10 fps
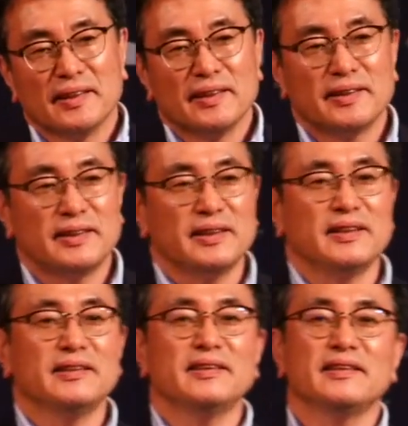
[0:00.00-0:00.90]

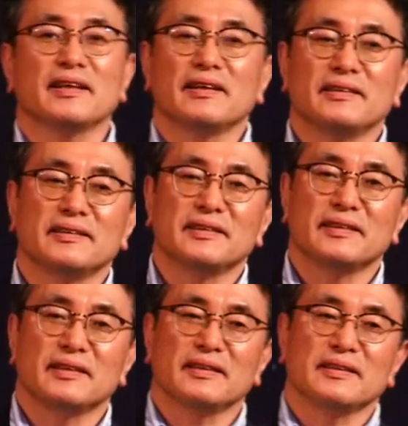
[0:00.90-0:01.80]
he
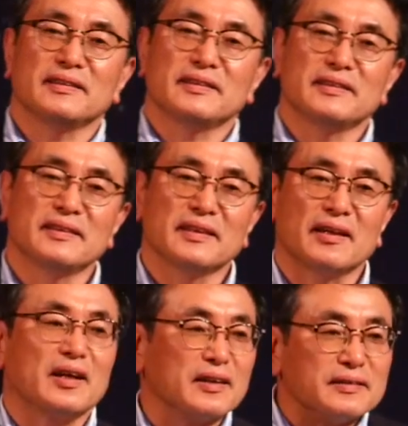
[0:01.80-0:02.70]

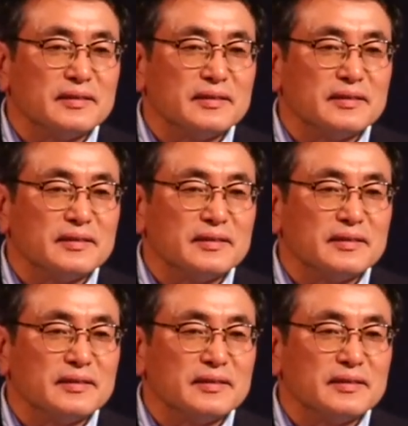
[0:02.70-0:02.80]
heard